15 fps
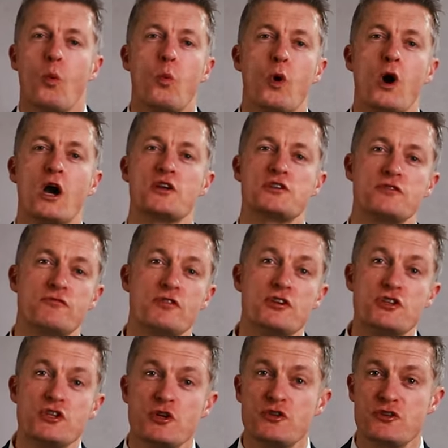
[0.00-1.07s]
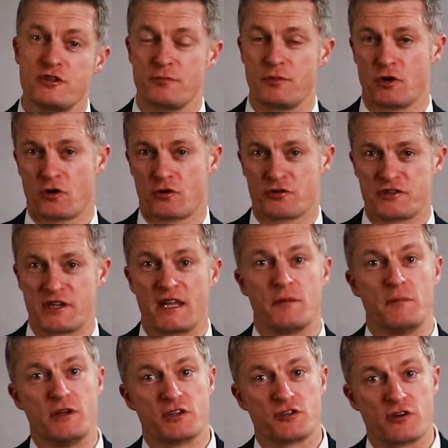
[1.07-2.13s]
work to reduce the bureaucracy and
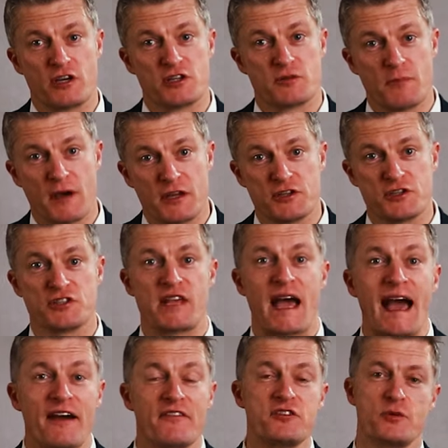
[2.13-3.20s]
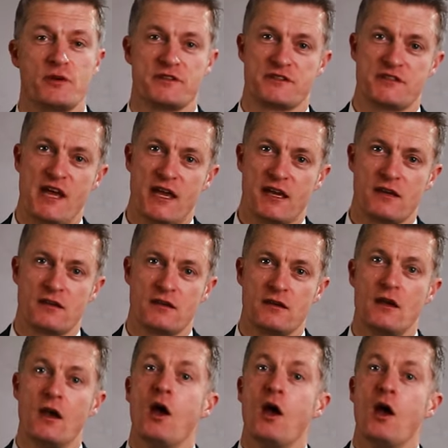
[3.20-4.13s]
administration managers have to undertake.